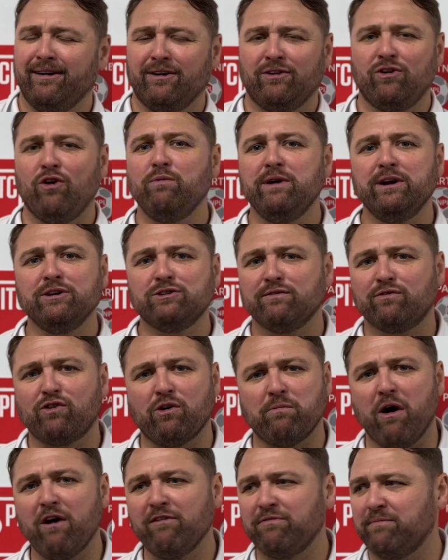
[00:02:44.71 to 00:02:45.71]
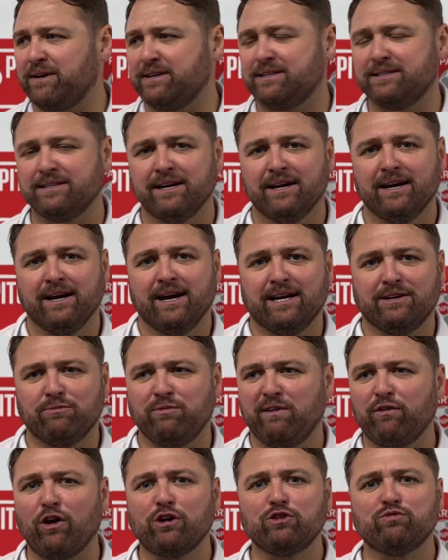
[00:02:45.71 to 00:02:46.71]
No wheels have come off, mate.
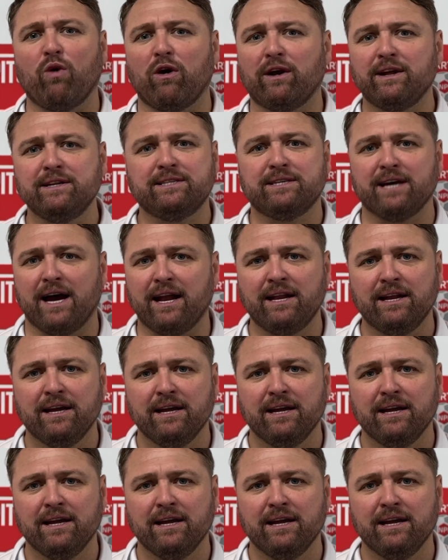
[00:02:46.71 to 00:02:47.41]
We've lost 1 in 10.